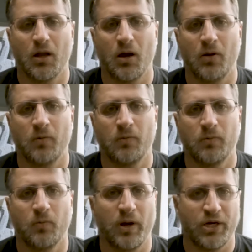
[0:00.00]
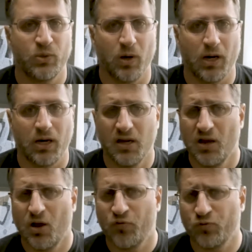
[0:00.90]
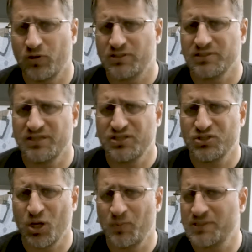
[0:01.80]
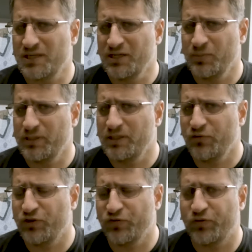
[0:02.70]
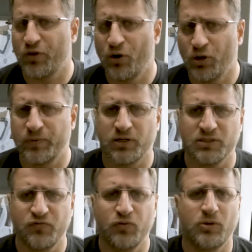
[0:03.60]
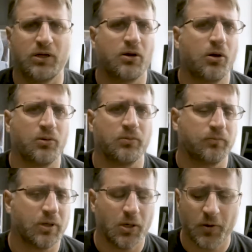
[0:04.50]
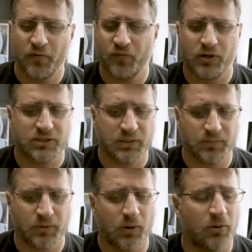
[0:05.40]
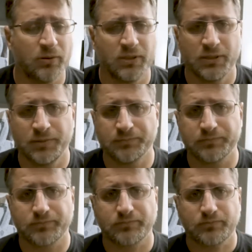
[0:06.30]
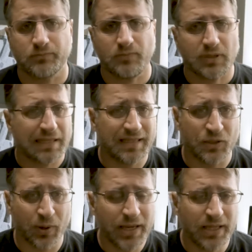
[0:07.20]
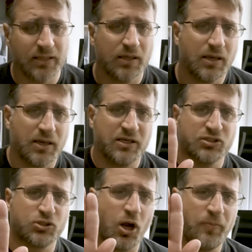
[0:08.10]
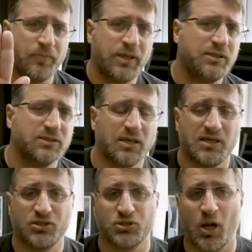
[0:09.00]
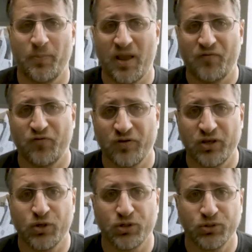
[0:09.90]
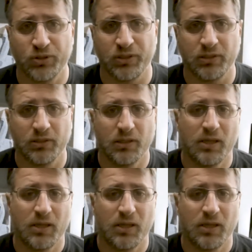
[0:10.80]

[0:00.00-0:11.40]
on where you are. Of course, the stop is a little bit different from hold, because if you are on, for example, on the training, stop means stop everything you are doing.